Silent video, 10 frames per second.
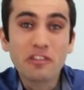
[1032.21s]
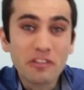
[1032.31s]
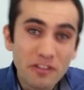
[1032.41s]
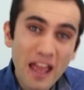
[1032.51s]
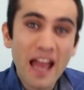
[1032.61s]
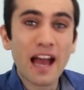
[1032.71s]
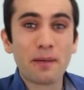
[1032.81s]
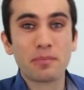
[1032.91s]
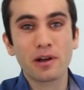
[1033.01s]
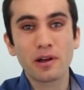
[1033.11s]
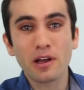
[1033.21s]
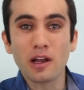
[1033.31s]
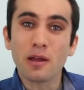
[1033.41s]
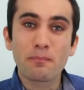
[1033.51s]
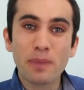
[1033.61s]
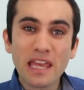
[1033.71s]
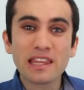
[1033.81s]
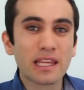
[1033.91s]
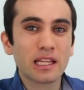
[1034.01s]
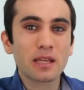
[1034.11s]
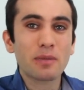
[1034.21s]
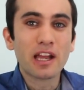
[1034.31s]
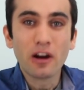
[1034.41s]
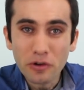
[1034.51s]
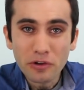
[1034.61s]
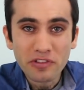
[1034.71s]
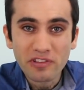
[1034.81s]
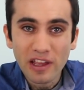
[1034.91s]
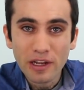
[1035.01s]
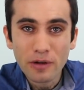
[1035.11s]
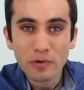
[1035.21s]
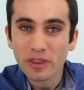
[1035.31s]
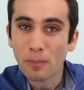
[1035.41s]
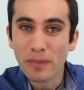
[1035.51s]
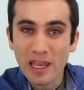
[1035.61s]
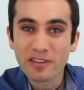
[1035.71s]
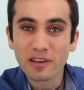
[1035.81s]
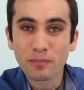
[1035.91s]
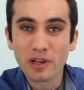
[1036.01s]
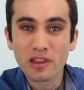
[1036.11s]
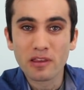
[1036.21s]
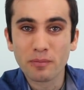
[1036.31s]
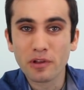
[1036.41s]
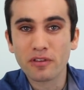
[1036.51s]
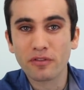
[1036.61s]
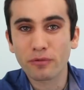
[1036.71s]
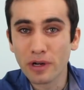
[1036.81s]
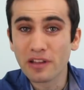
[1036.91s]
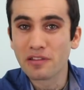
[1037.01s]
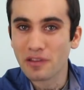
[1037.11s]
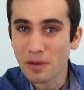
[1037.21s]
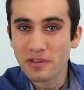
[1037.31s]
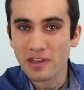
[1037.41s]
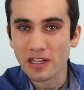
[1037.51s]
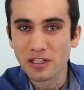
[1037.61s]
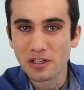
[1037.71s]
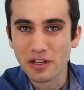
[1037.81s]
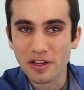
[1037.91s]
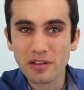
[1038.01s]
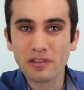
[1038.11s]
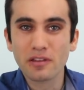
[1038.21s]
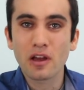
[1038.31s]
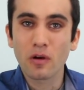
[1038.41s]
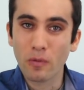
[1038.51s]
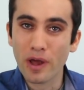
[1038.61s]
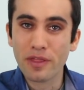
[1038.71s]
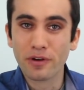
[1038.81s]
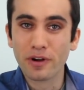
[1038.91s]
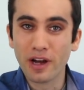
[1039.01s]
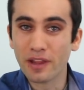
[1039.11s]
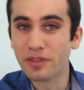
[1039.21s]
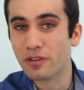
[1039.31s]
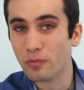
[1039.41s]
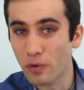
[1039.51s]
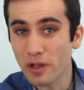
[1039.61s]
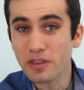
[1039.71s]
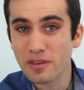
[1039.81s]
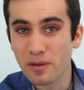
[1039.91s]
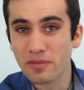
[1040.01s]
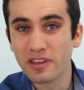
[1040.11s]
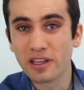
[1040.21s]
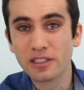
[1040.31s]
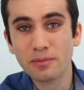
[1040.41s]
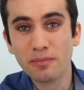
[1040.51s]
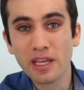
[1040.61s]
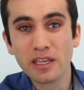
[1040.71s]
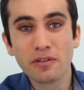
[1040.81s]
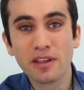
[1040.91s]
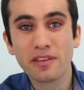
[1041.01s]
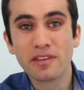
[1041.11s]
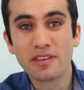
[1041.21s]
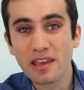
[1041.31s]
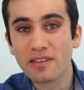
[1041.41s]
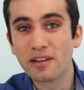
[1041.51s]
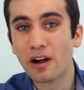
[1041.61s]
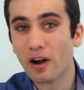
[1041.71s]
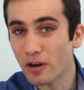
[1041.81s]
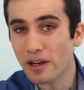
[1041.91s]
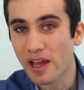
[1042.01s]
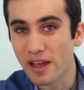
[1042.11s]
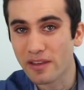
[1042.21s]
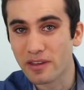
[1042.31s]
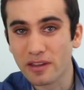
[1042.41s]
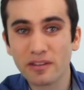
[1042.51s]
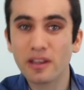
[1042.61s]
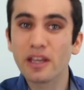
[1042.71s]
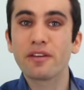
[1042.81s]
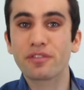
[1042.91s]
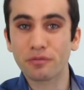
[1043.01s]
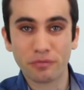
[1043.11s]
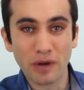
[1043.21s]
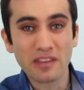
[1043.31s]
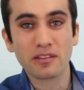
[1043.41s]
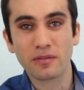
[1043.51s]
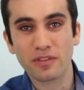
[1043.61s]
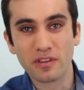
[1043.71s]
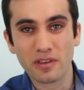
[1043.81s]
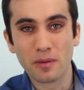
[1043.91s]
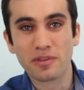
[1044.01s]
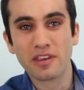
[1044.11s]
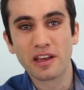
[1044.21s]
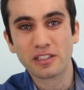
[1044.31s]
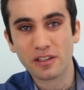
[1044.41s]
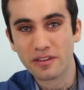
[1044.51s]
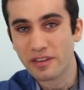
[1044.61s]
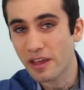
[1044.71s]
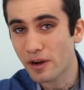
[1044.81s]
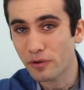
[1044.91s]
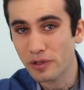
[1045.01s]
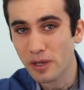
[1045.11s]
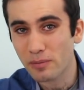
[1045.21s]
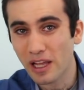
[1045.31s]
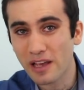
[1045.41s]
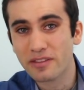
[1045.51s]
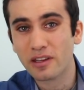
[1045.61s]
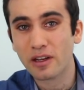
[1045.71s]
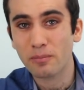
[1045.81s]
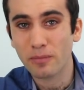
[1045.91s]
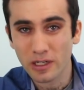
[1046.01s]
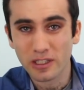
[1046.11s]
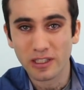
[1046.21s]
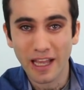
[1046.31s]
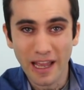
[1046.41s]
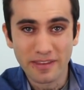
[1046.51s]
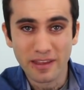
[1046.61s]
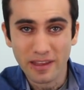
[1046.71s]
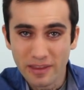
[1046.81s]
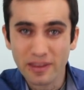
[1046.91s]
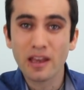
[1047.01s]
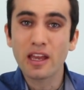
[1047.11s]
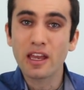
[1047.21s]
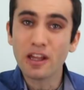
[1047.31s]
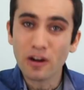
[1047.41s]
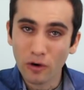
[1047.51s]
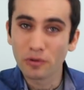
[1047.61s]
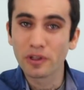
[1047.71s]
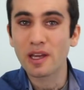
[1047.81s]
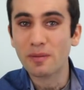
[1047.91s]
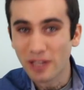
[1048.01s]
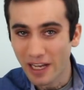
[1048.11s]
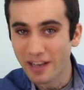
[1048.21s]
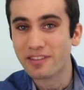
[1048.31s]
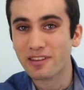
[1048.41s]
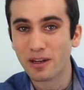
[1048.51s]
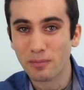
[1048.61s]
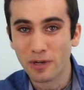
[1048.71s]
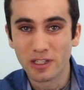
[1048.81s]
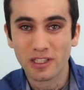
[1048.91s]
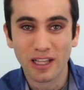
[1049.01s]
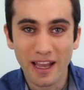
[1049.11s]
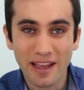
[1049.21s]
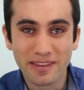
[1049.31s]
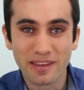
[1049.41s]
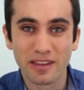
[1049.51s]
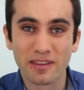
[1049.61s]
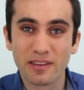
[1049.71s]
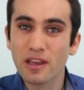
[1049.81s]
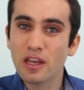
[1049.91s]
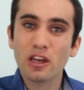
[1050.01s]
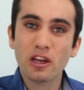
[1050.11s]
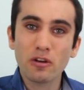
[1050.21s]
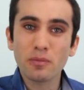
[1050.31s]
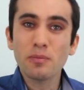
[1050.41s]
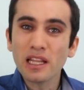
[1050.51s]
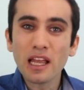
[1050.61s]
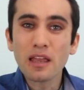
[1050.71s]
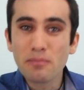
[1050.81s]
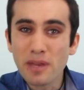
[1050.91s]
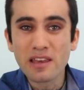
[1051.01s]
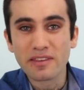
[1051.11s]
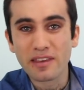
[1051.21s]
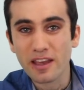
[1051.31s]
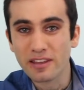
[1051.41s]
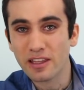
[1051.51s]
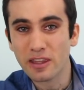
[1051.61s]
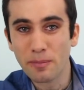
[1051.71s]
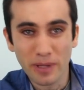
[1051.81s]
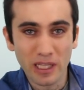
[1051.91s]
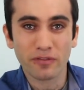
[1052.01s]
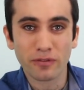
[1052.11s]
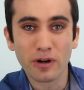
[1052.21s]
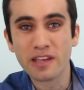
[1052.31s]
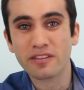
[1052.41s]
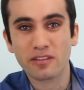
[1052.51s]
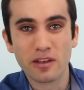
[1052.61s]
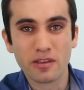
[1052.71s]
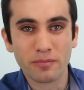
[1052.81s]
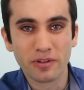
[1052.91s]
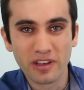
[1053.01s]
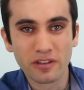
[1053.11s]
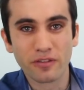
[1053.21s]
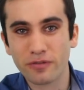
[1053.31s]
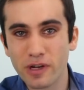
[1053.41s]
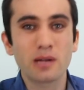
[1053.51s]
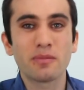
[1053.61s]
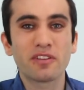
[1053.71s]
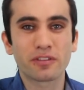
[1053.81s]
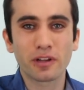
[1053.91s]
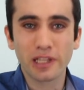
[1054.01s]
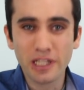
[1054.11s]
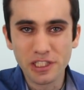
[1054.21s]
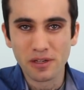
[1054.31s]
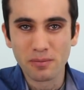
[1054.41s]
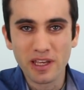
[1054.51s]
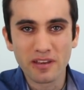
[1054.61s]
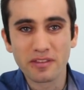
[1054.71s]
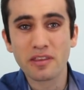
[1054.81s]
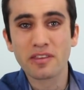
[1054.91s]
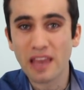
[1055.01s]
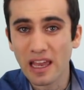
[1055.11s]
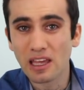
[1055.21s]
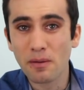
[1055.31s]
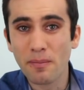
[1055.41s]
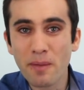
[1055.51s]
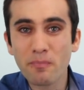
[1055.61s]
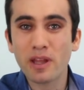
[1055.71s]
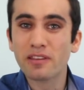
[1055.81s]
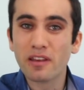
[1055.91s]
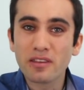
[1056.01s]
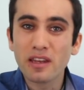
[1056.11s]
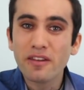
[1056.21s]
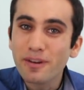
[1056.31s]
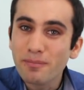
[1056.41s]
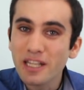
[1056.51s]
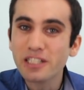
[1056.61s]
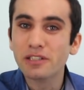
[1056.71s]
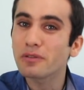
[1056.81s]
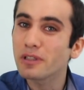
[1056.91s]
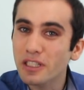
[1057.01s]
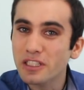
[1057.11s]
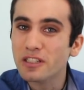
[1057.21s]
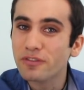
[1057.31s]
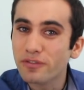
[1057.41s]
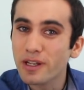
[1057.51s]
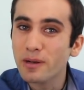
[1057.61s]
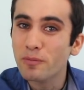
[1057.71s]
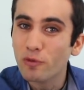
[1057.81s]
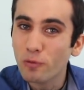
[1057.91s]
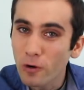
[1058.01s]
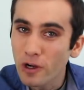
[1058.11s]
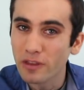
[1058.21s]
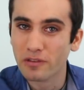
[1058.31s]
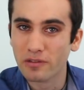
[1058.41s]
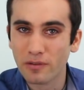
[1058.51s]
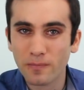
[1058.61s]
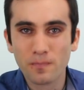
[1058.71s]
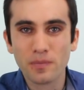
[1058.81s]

Snap! Basically, by understanding what the basic principles of what a subsection is, whether or not this one subsection meant you can seize an art asset, if the rest of the subsections say it only applies to commercial assets, it only applies to commercial assets. It would be like me saying that the Bill of Rights doesn't protect freedom of religion because the Second Amendment doesn't even mention religious freedoms once.